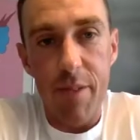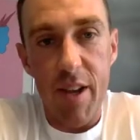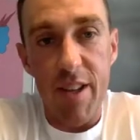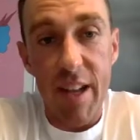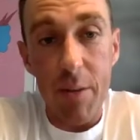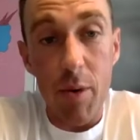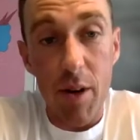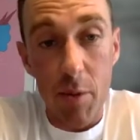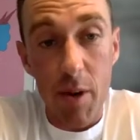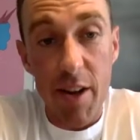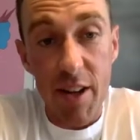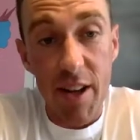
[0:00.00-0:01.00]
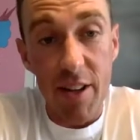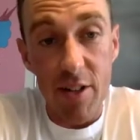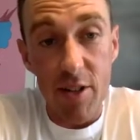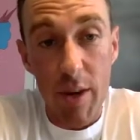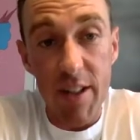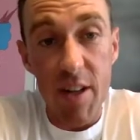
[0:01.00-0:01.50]
Is that what it is?
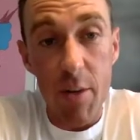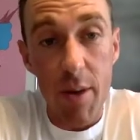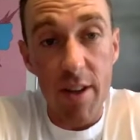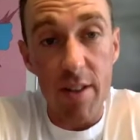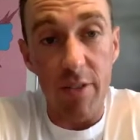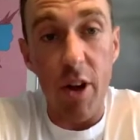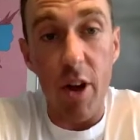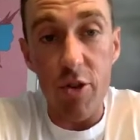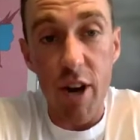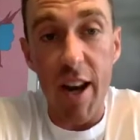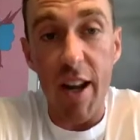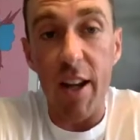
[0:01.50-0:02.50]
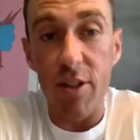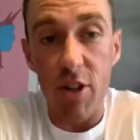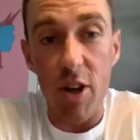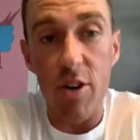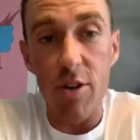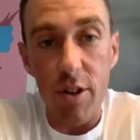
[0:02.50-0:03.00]
20 weeks of no trading in
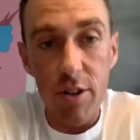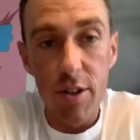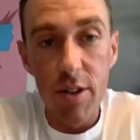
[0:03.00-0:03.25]
total?